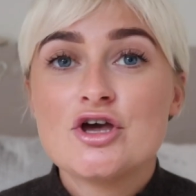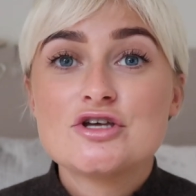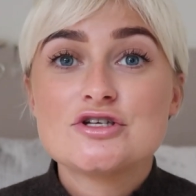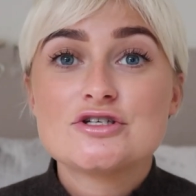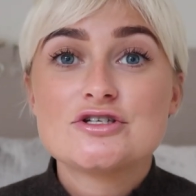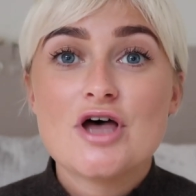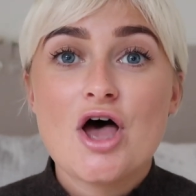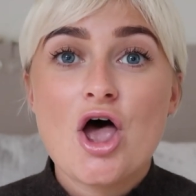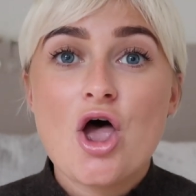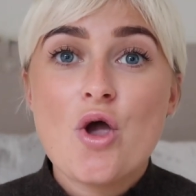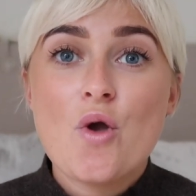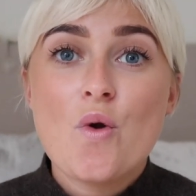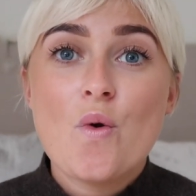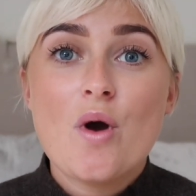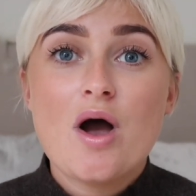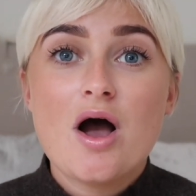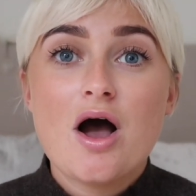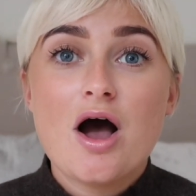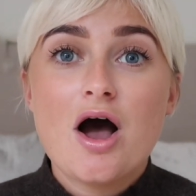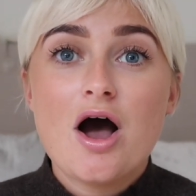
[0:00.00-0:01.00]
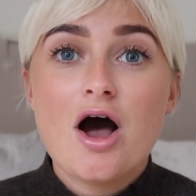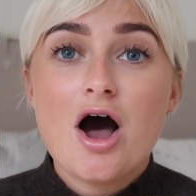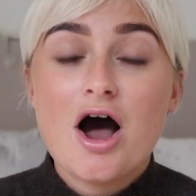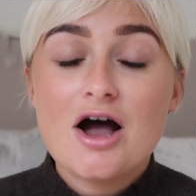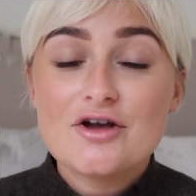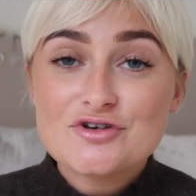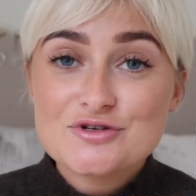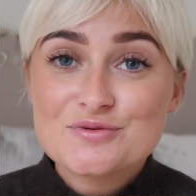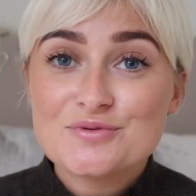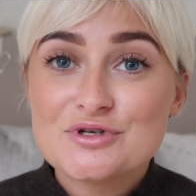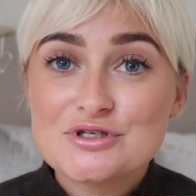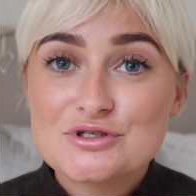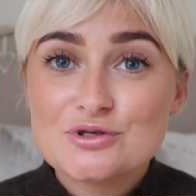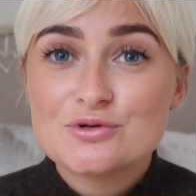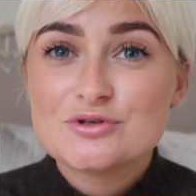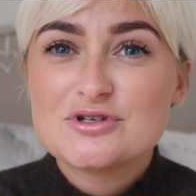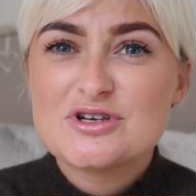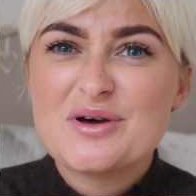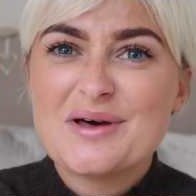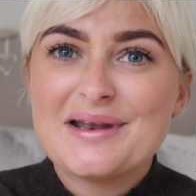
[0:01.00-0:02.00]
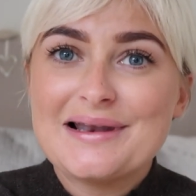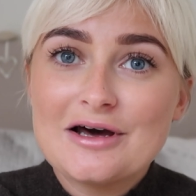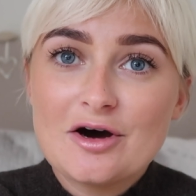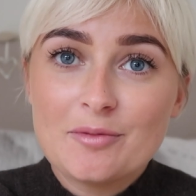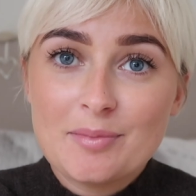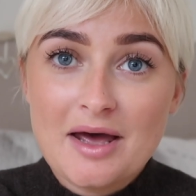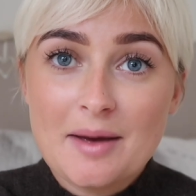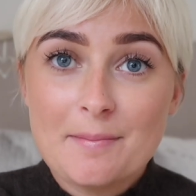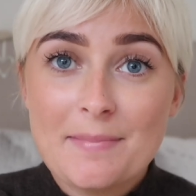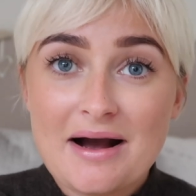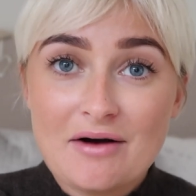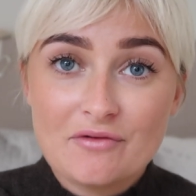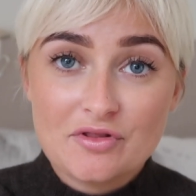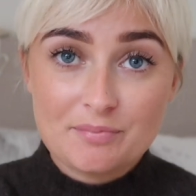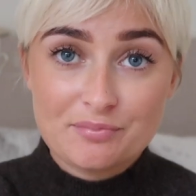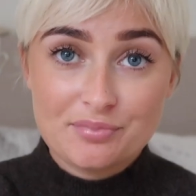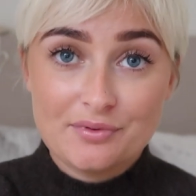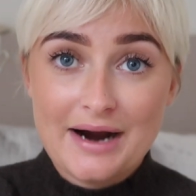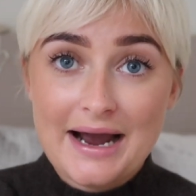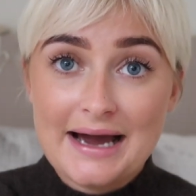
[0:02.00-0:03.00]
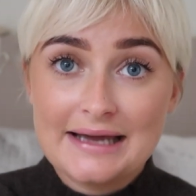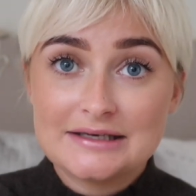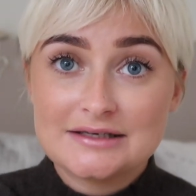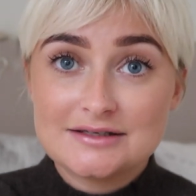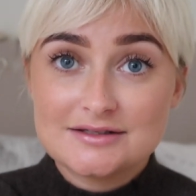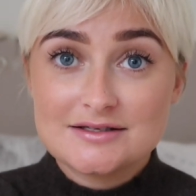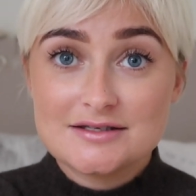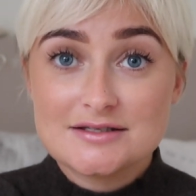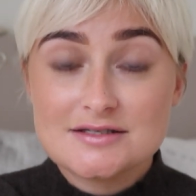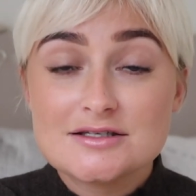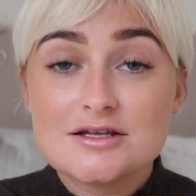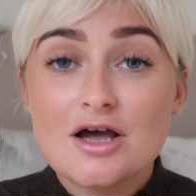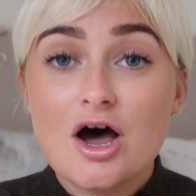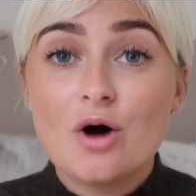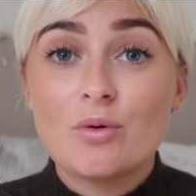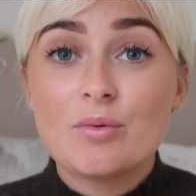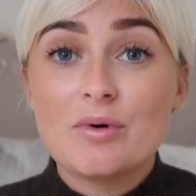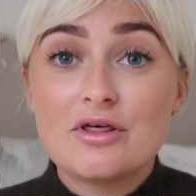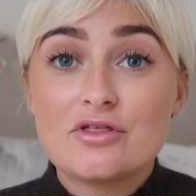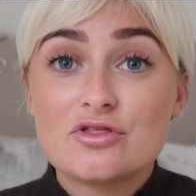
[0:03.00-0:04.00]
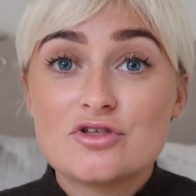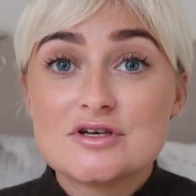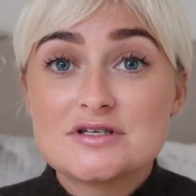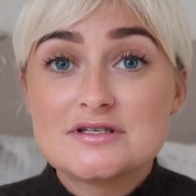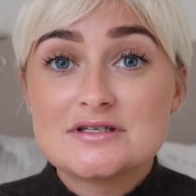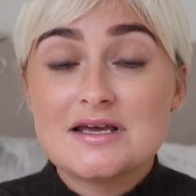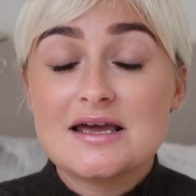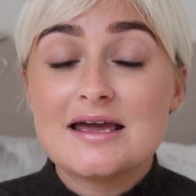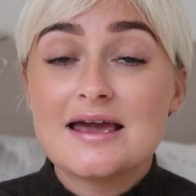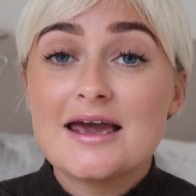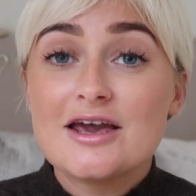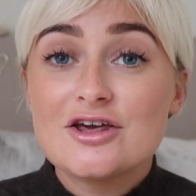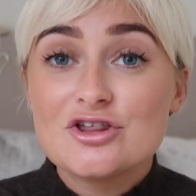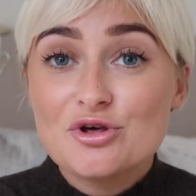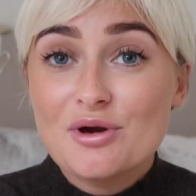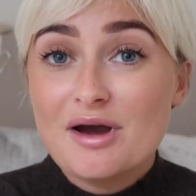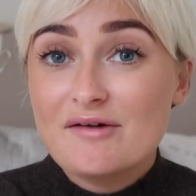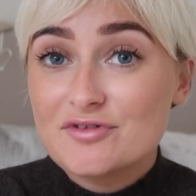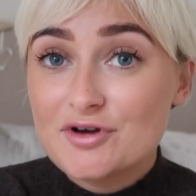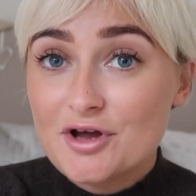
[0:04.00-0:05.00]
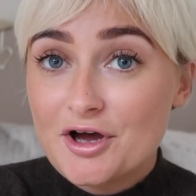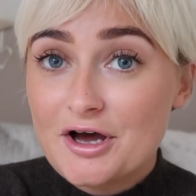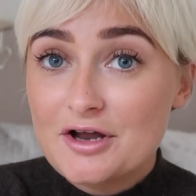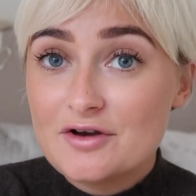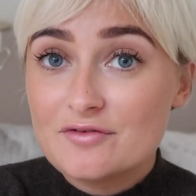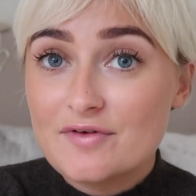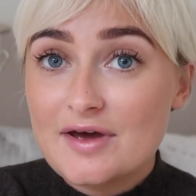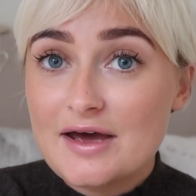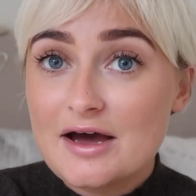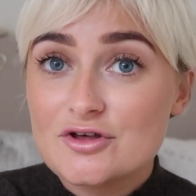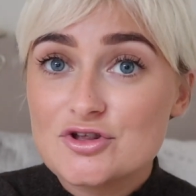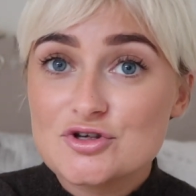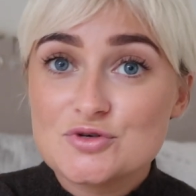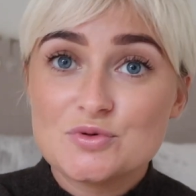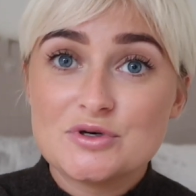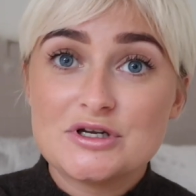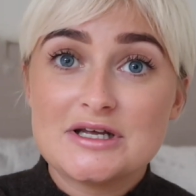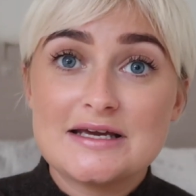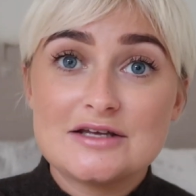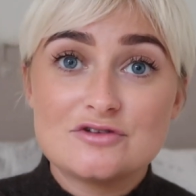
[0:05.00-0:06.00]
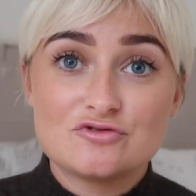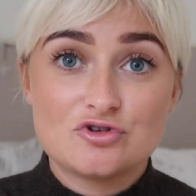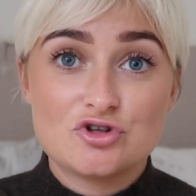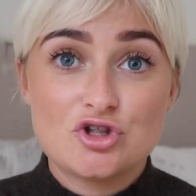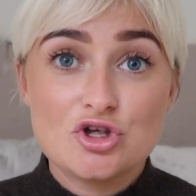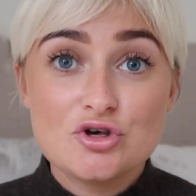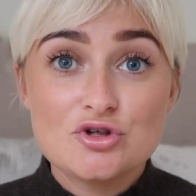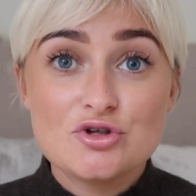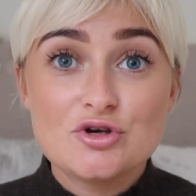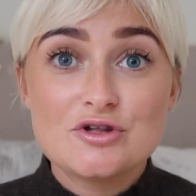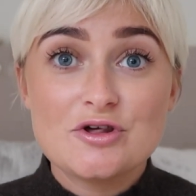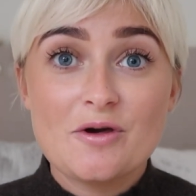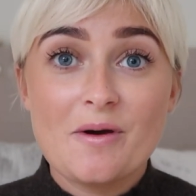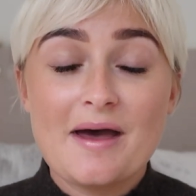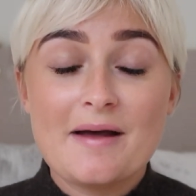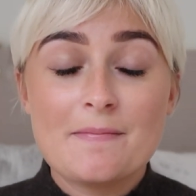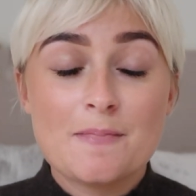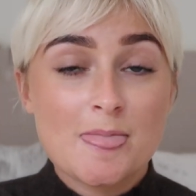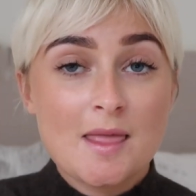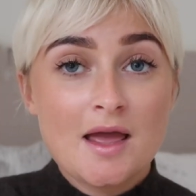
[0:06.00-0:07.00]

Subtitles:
So I just want to talk to you a little bit about the brand to start with. Just in case you haven't heard of it, I just want to introduce you to it.